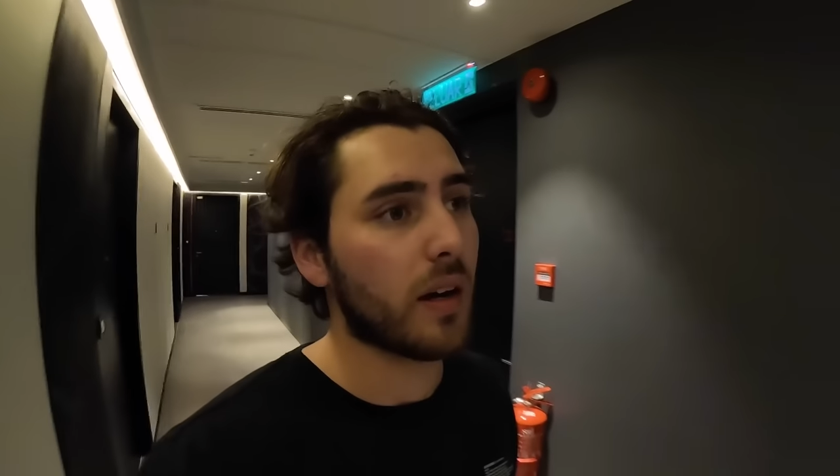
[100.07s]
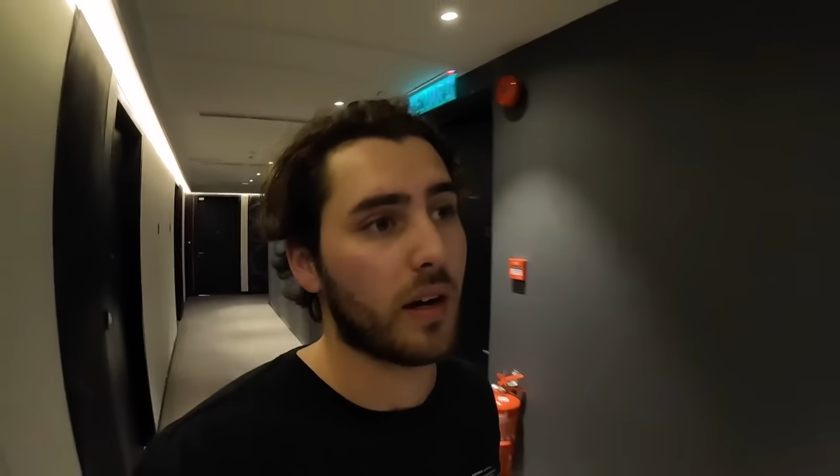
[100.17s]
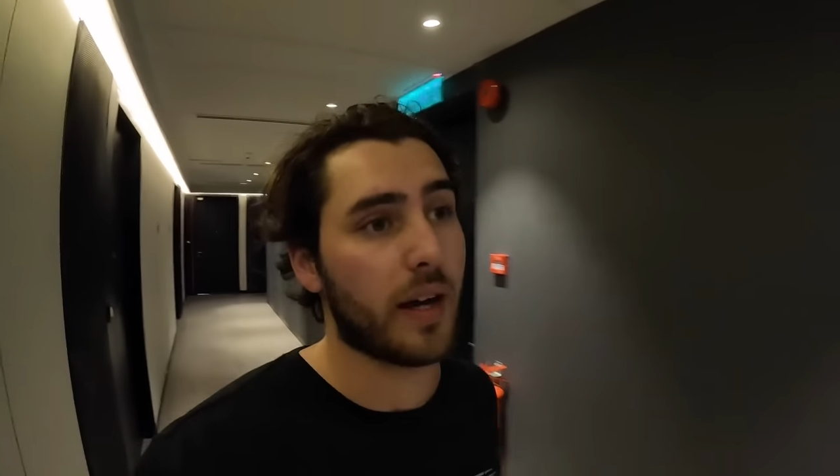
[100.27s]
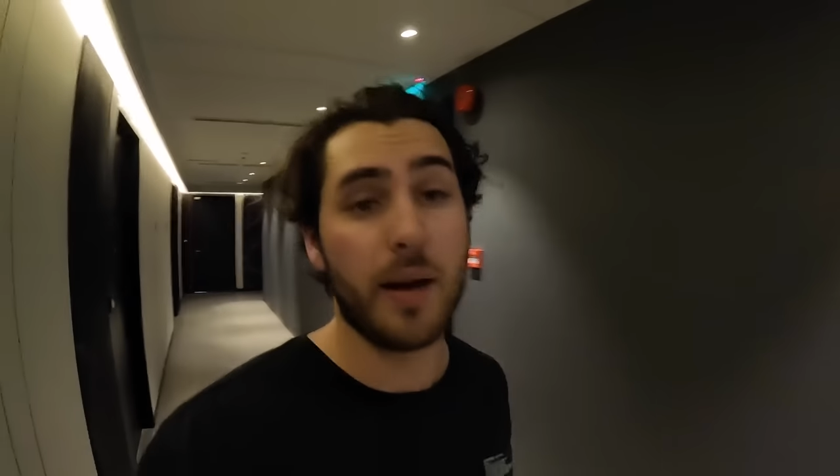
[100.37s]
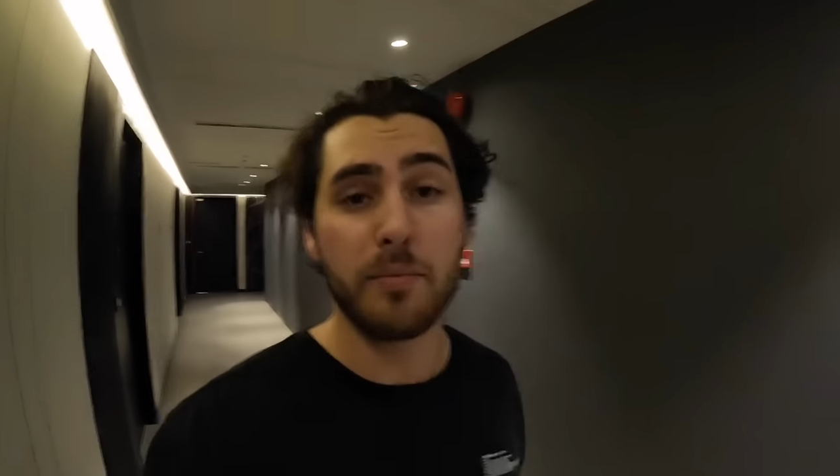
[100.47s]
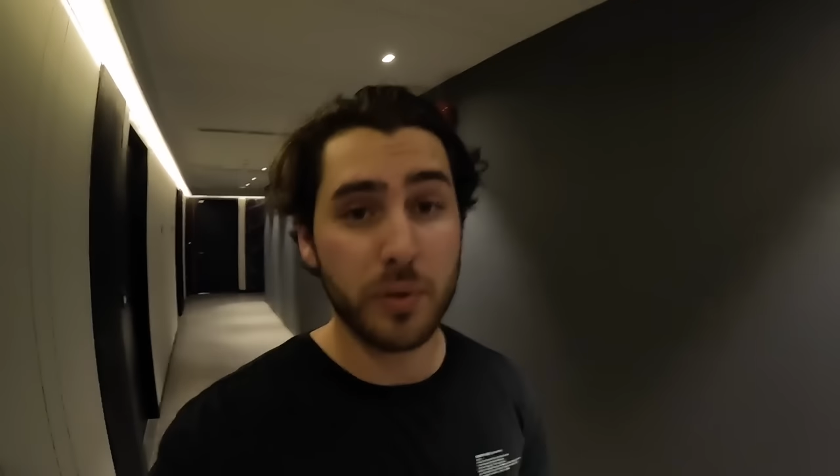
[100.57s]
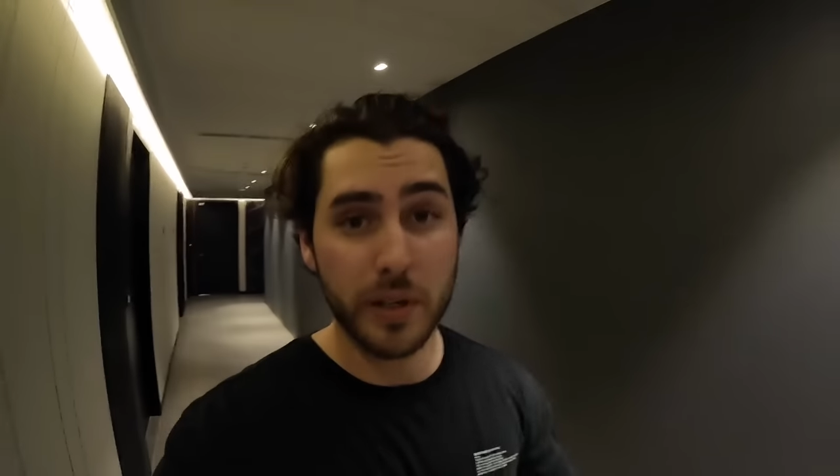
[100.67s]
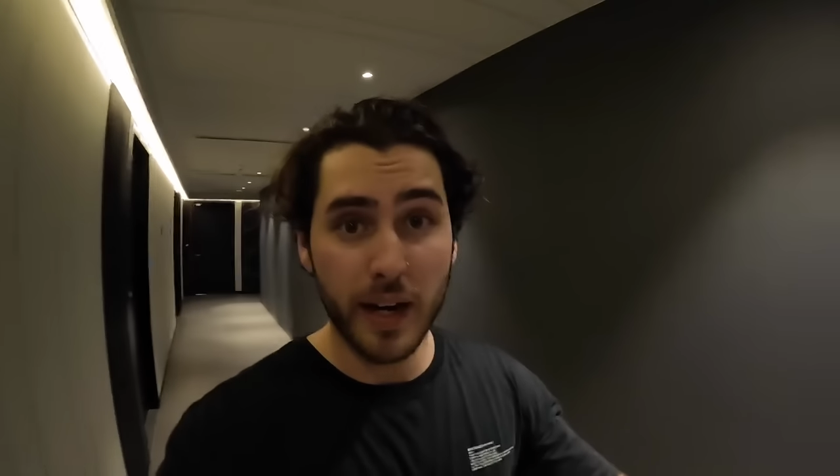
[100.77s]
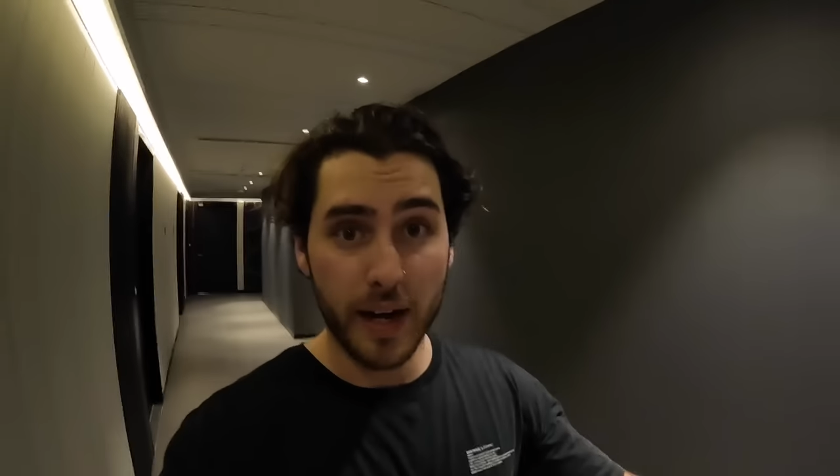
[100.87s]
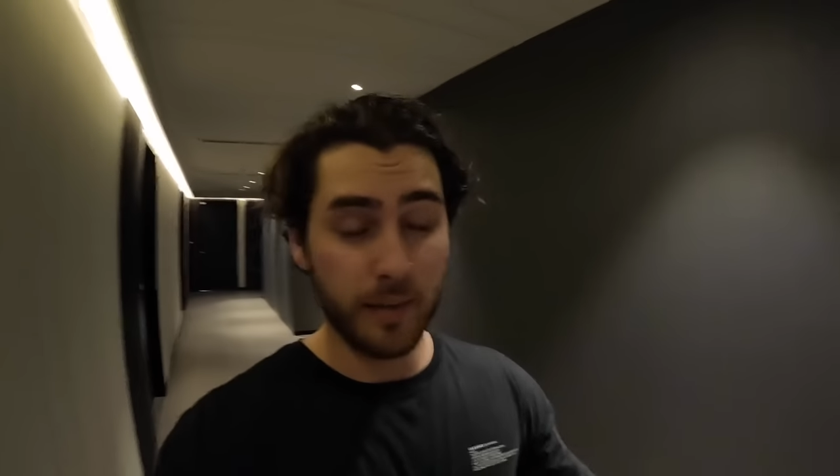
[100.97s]
And I'm
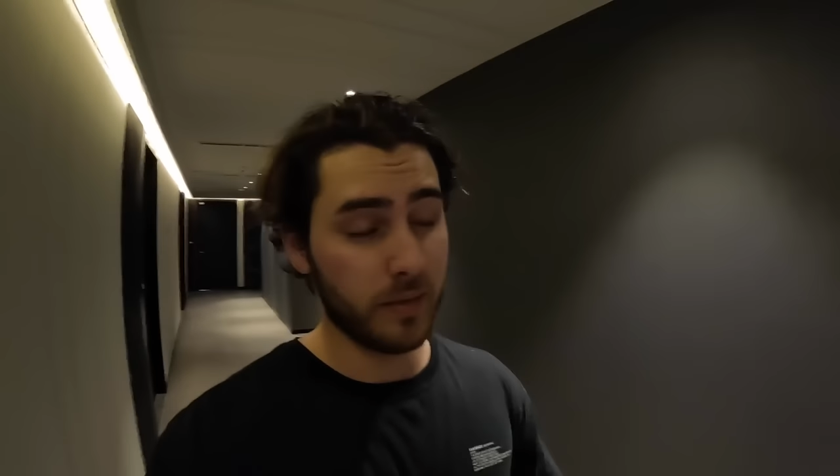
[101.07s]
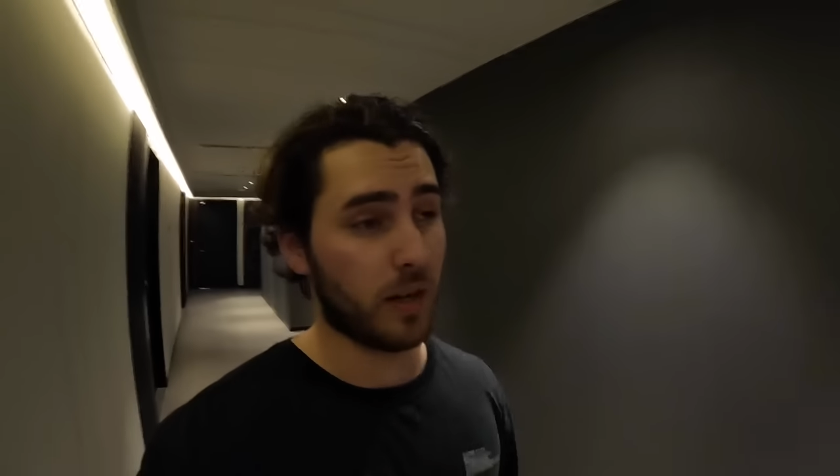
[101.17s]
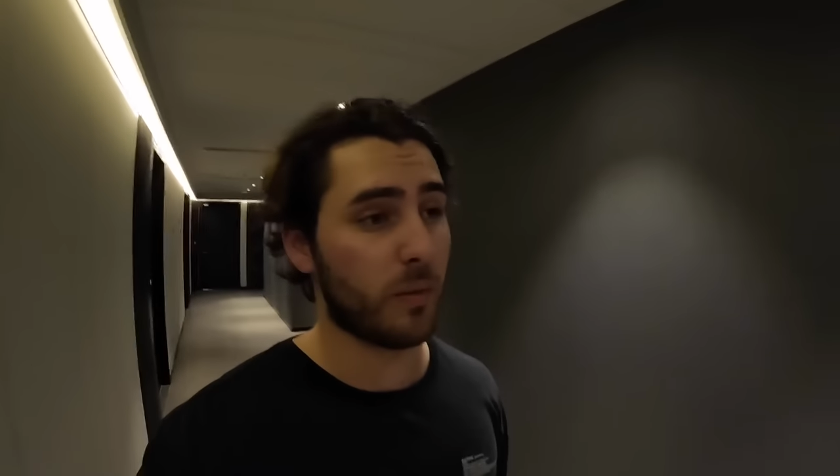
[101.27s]
pretty high up there.